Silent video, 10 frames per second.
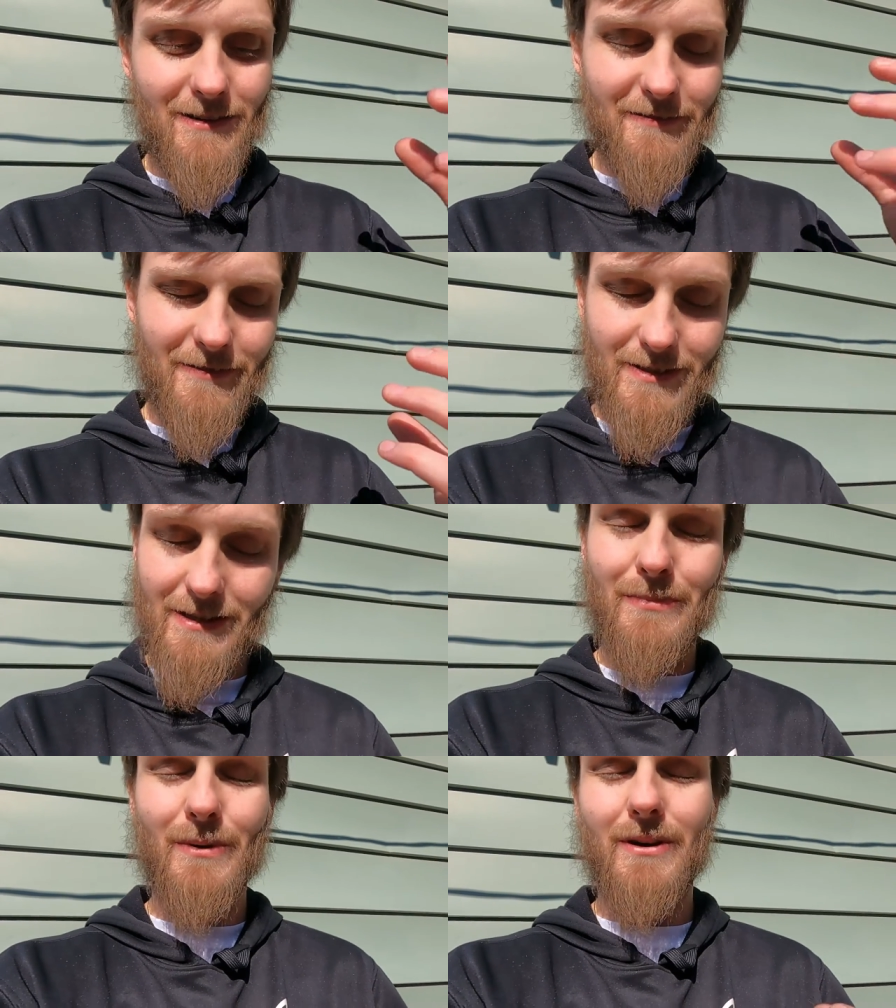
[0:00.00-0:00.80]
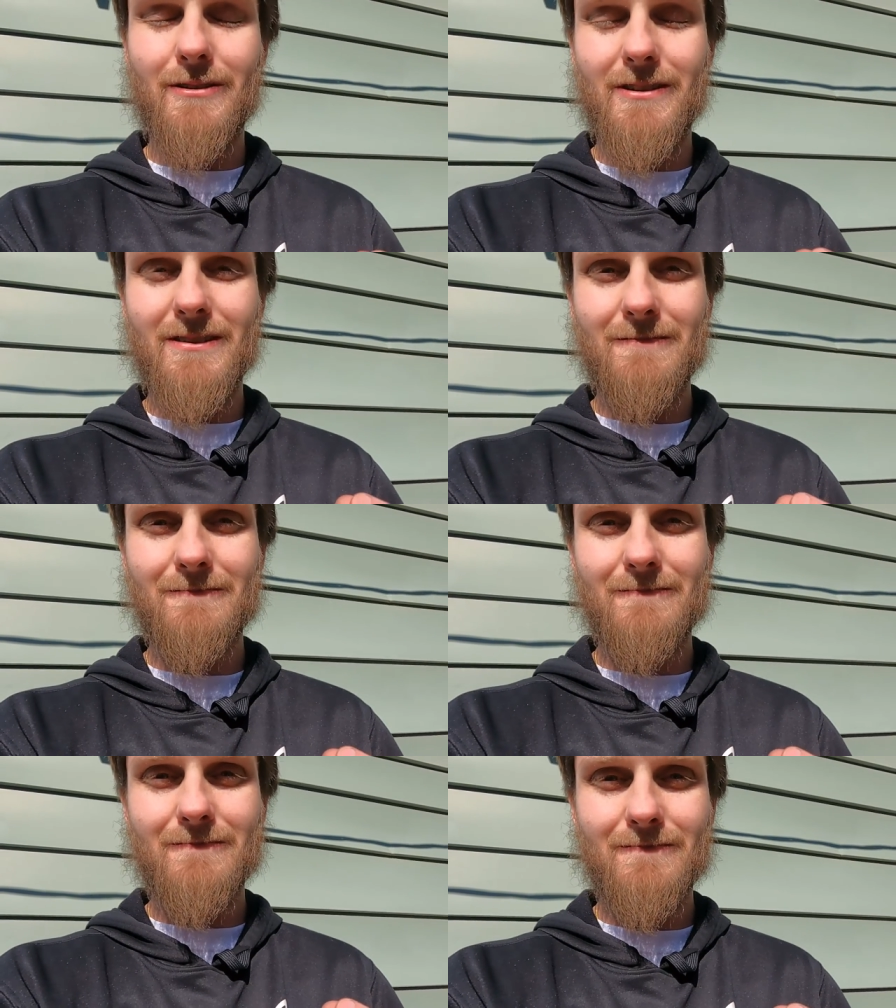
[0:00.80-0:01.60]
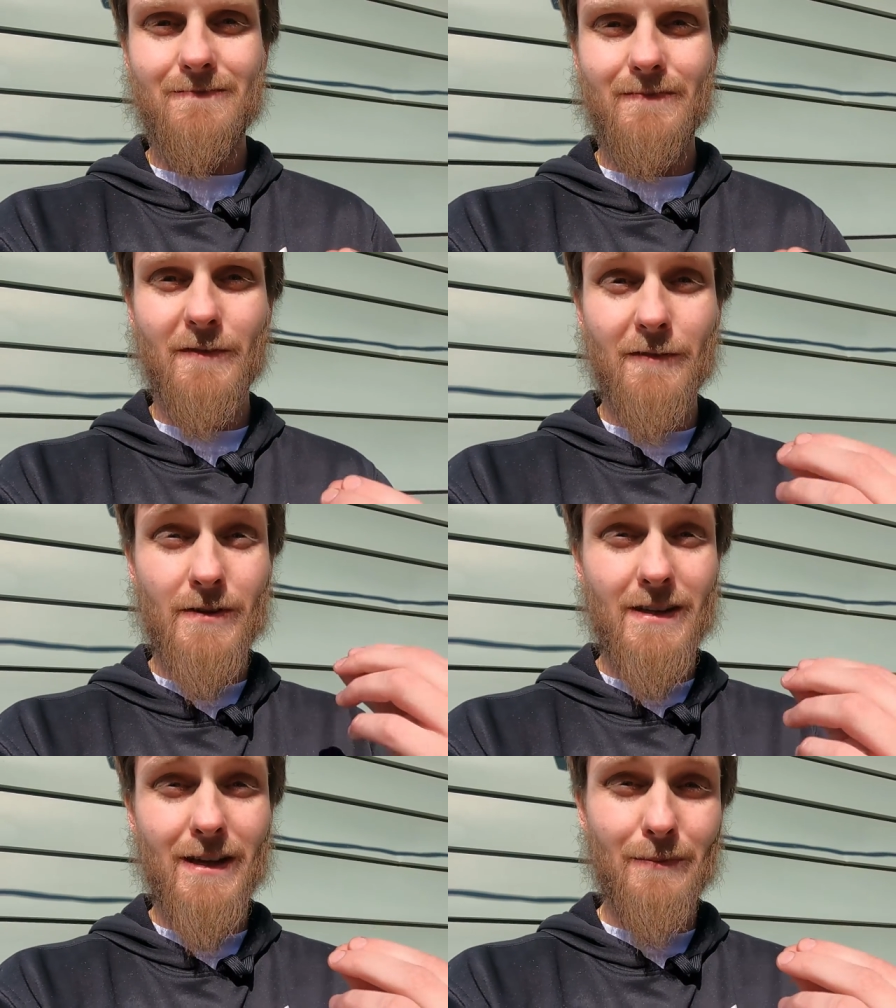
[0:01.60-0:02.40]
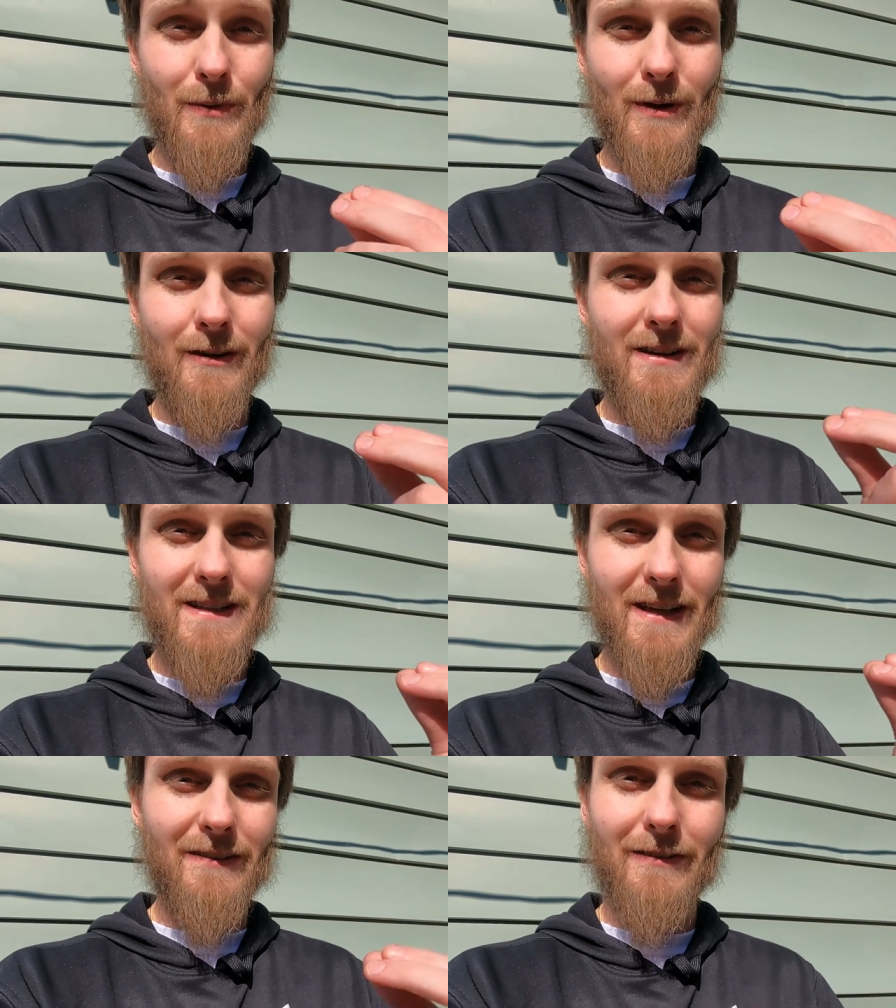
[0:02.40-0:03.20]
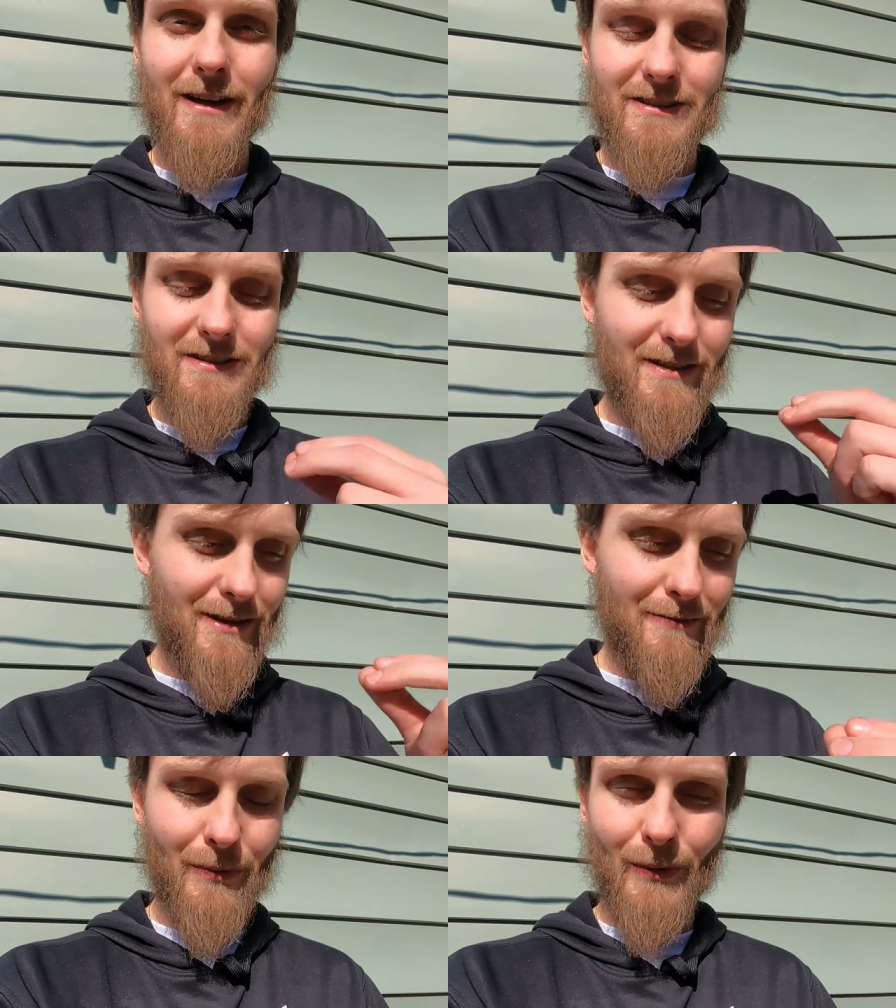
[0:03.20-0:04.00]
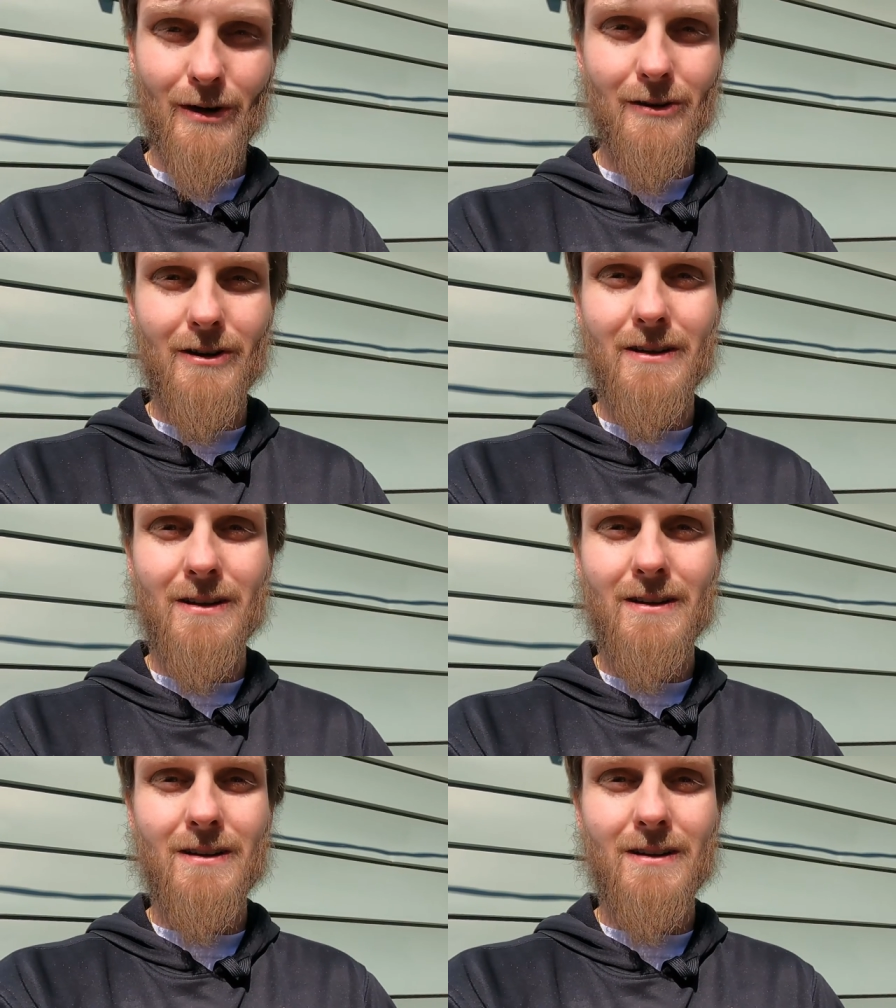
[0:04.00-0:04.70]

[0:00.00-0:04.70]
for temporary, for temporary satisfaction, temporary,